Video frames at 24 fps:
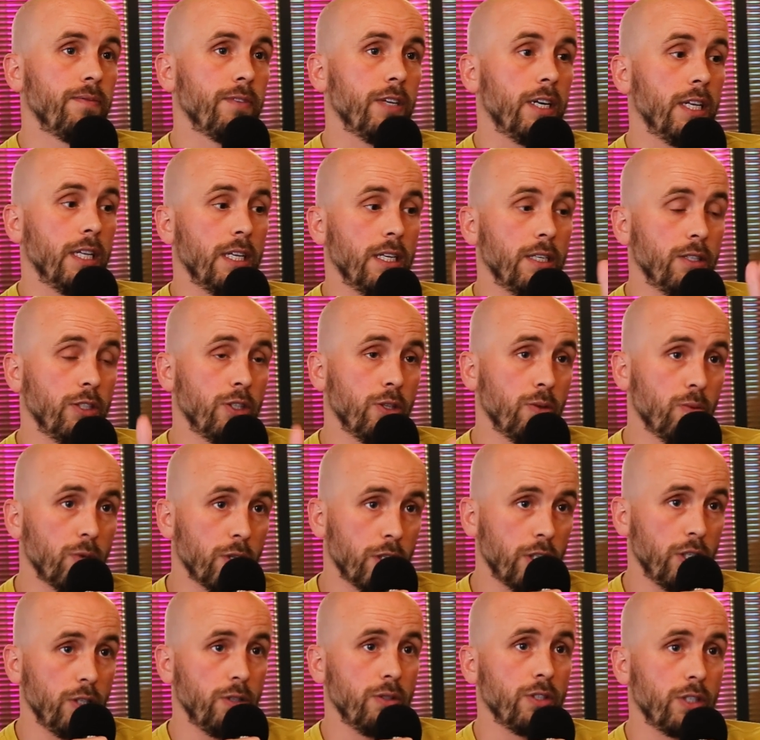And they do want
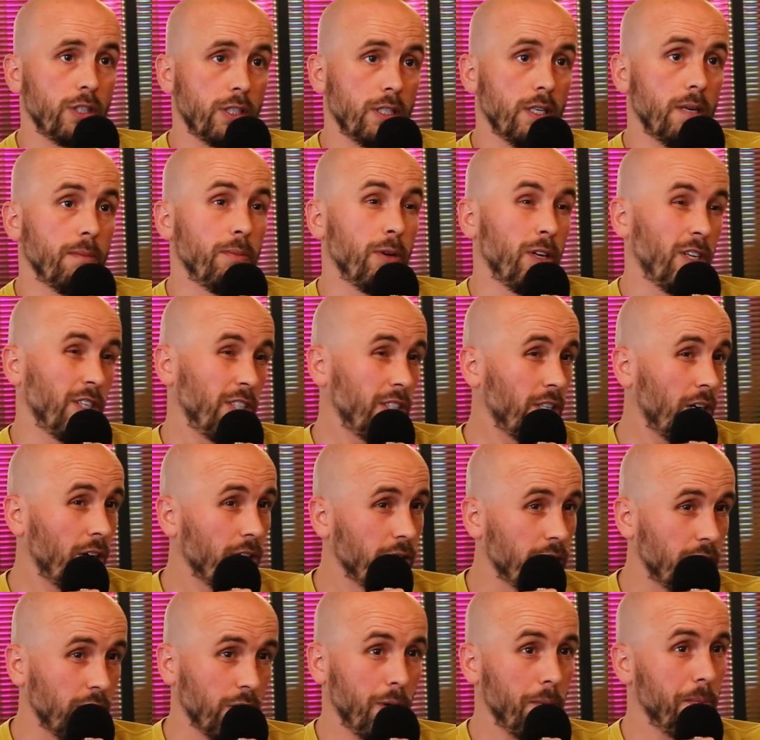to use an example. Like
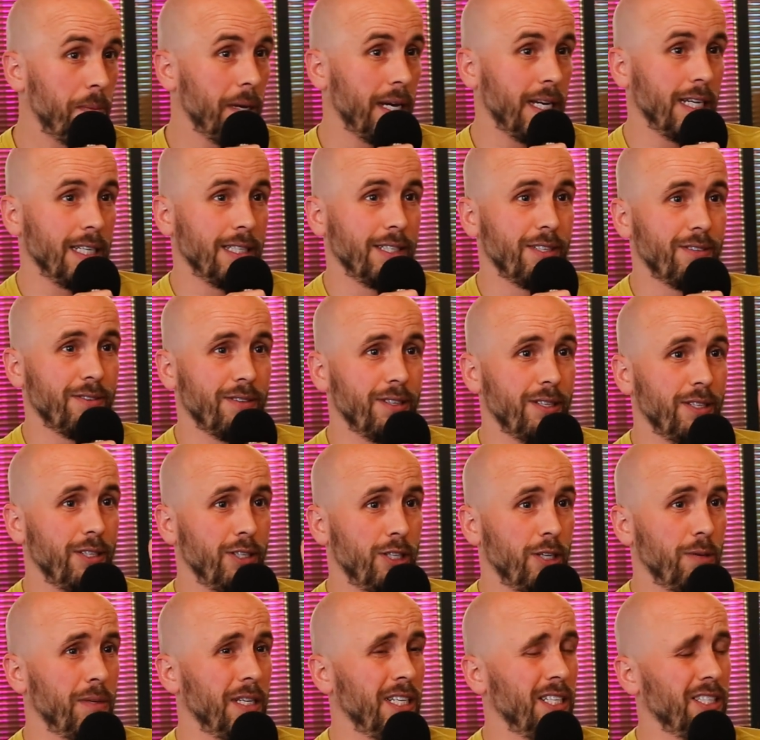Dyson got pinged a
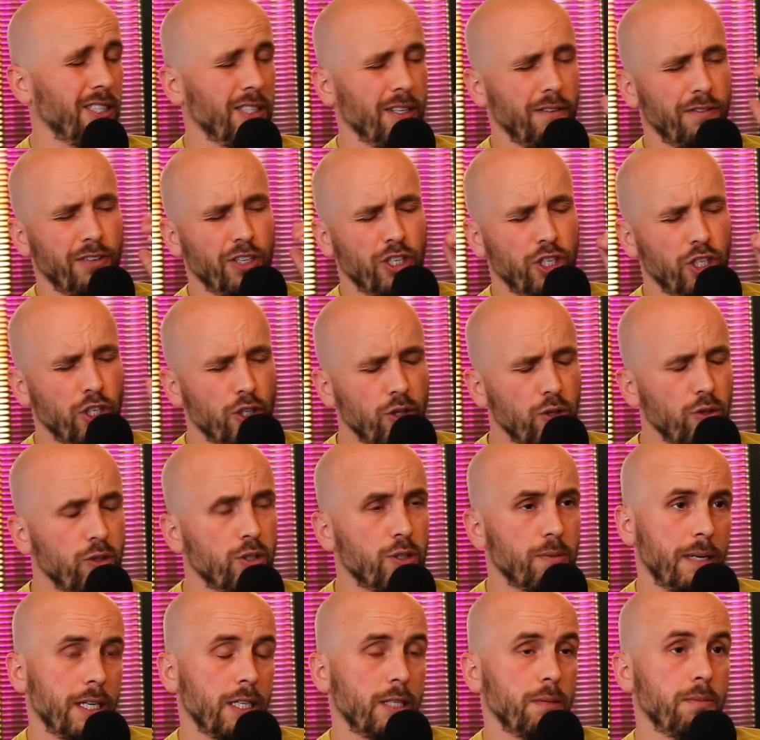couple of years ago for huge
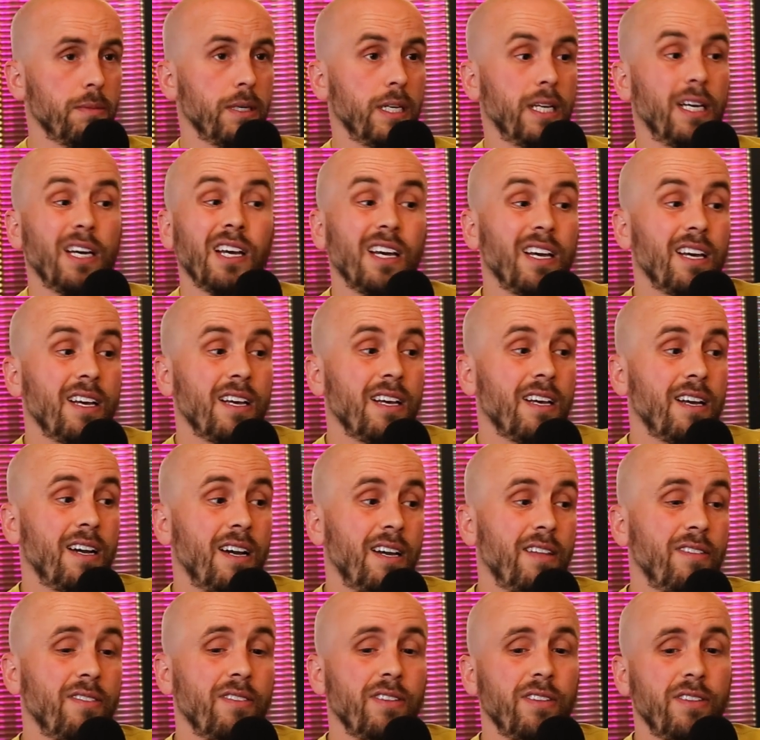amounts of money.
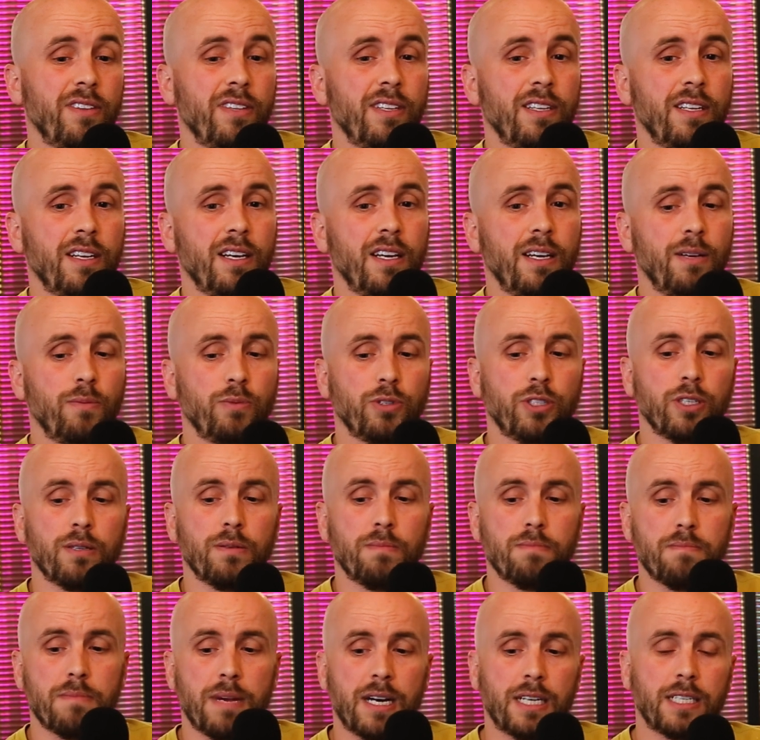And it wasn't
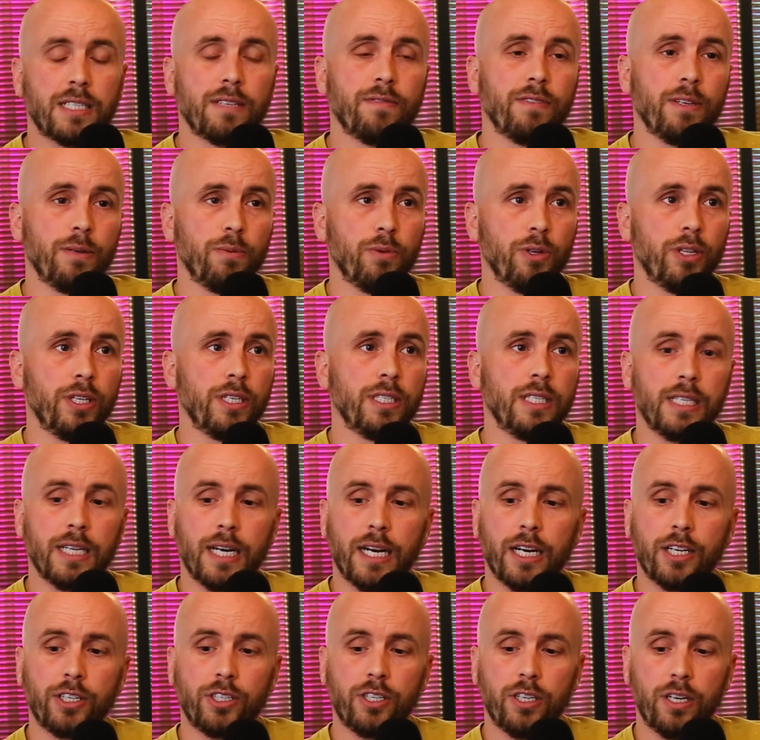massively what they did
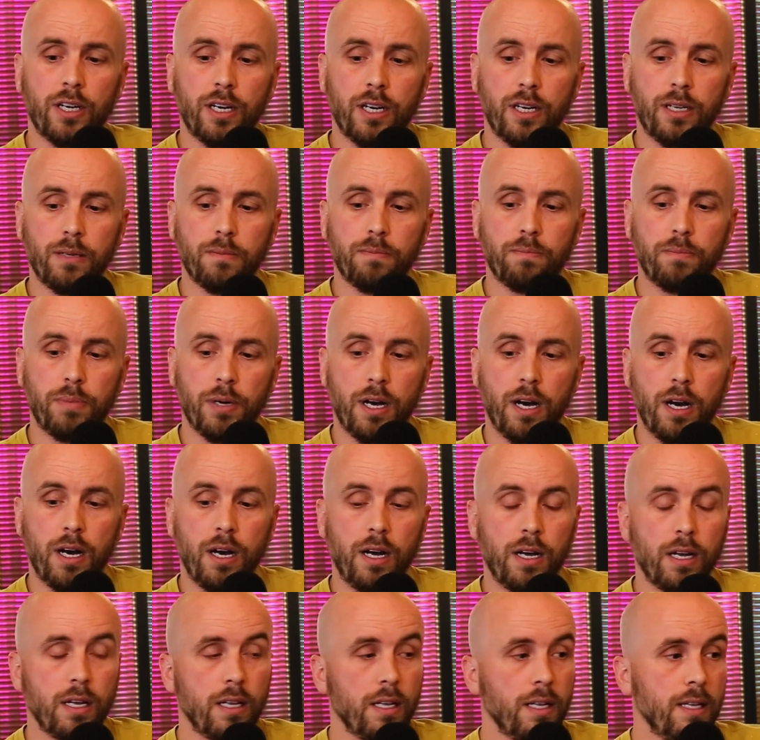out of turn,
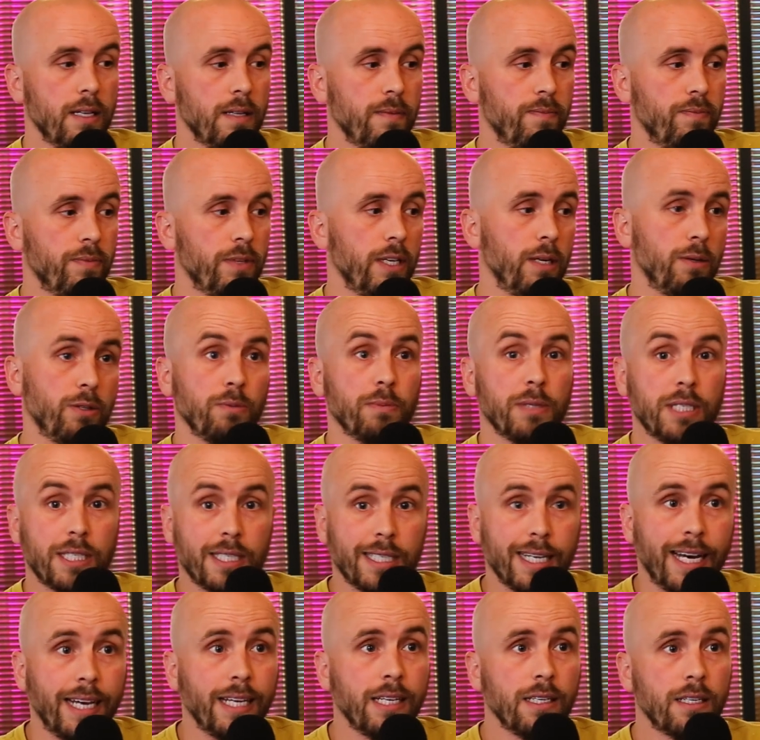but it was a
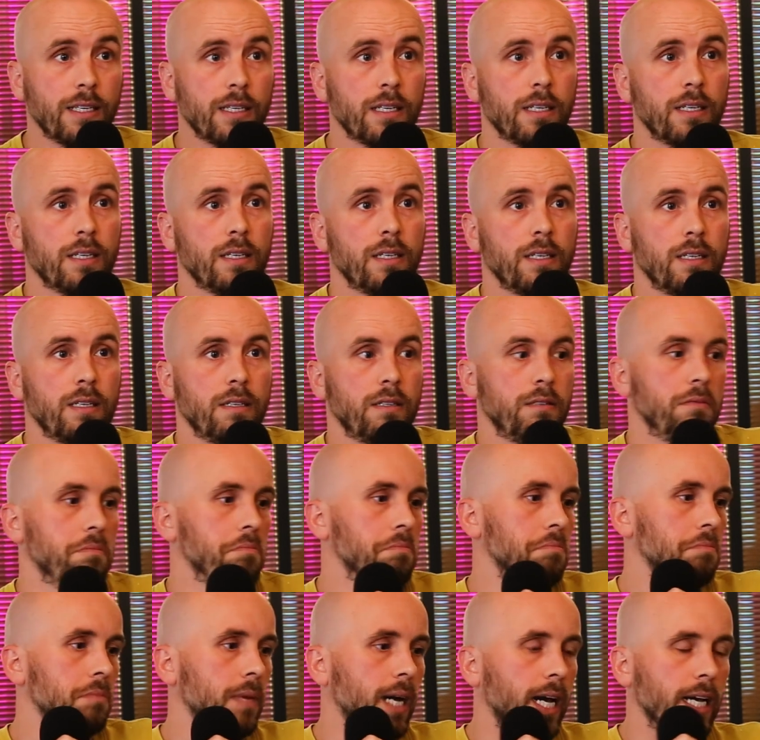mistake.
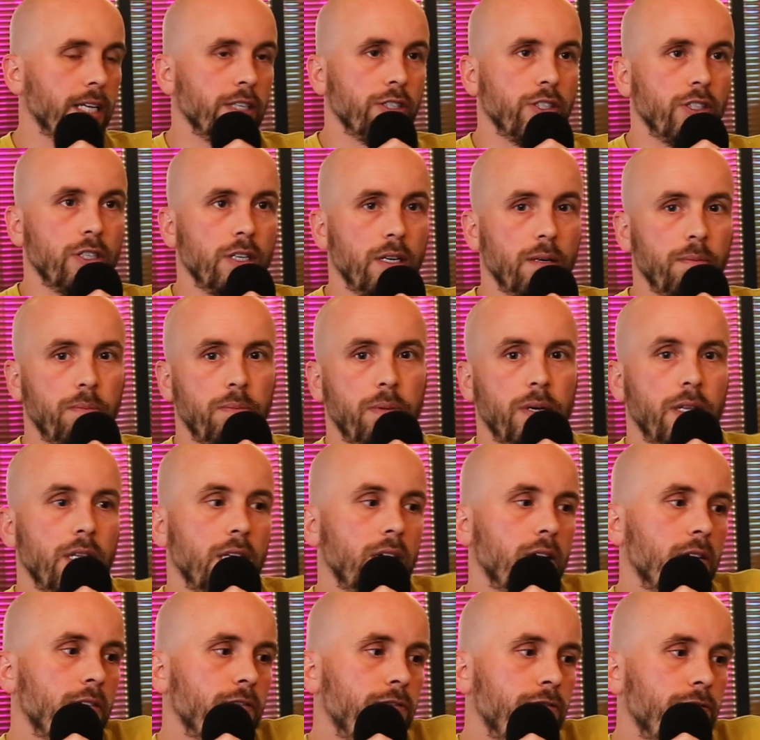Hands up. And
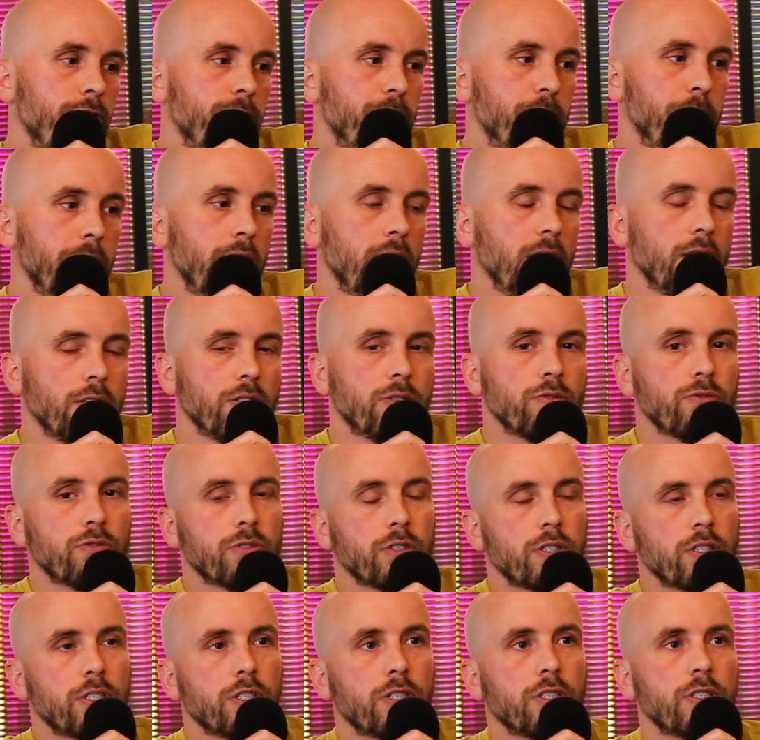they got
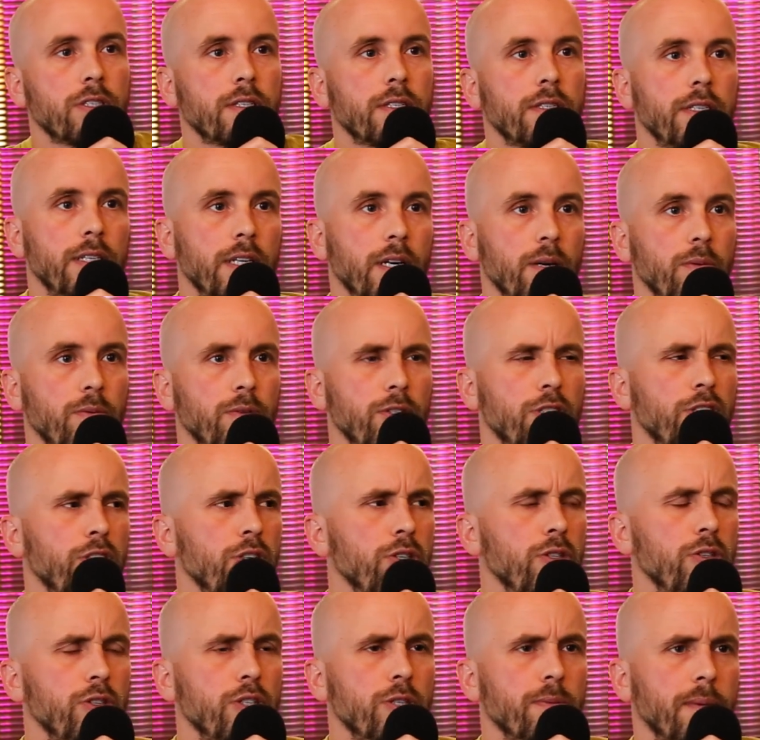penalised,
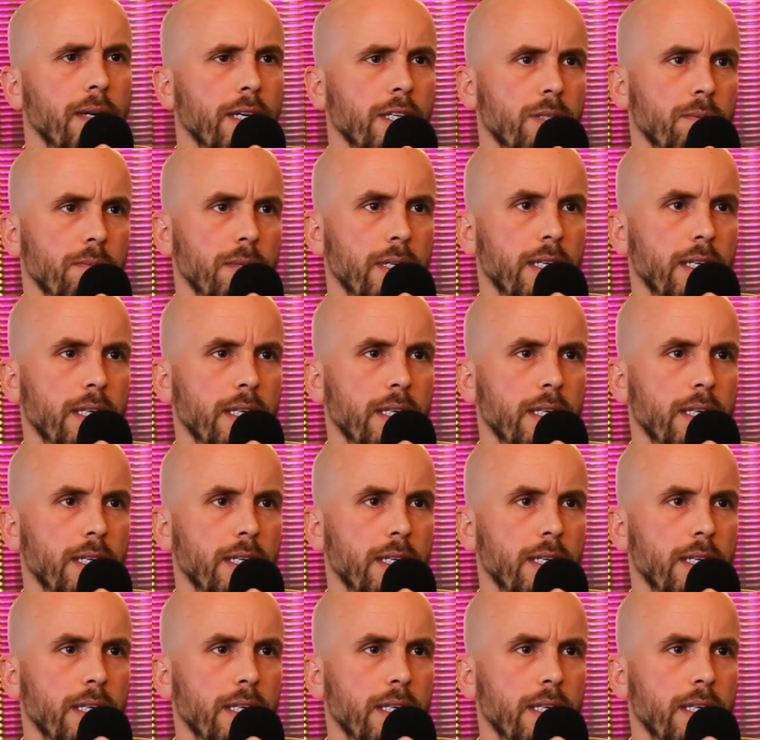huge amounts of